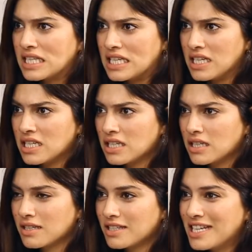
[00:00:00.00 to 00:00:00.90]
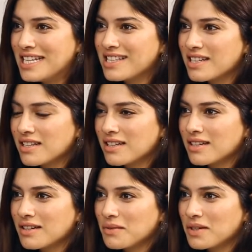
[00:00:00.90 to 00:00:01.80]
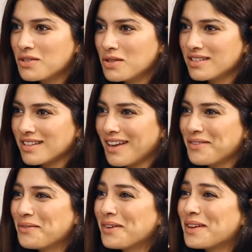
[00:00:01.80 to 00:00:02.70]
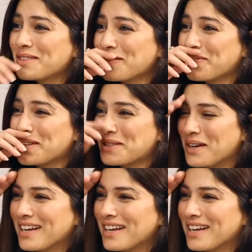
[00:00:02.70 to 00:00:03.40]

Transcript: deceit. Cheese. What did you say? Well, that was the first